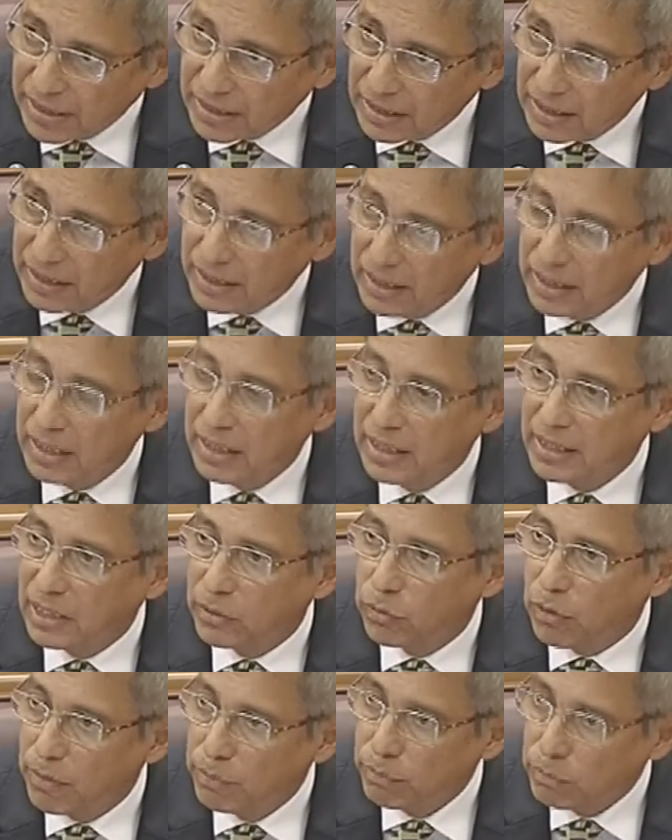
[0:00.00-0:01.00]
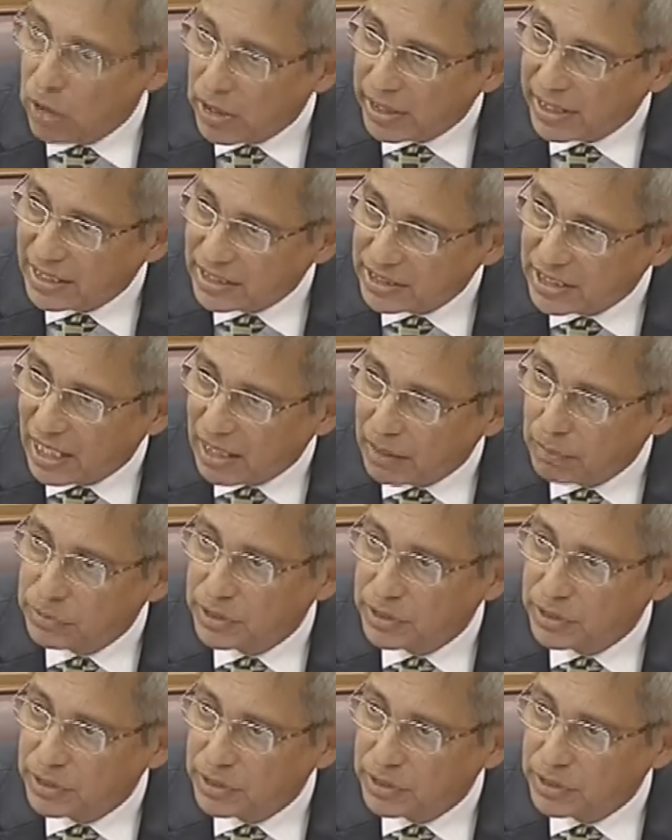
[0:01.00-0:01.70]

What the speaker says: And finally, there were mock